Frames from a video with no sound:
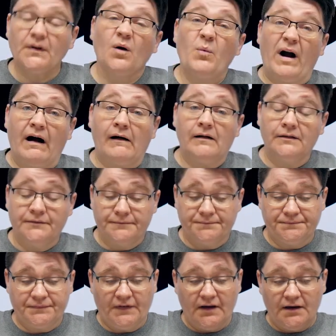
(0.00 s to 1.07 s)
Well,
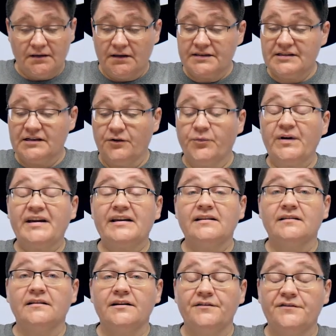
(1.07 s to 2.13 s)
let's see if we
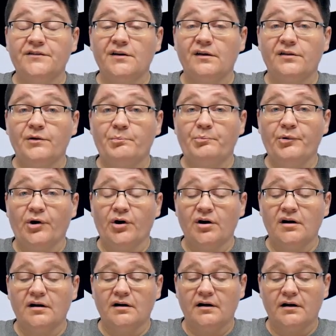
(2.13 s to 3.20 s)
can lift the
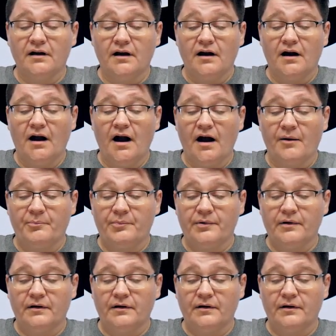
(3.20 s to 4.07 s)
book up.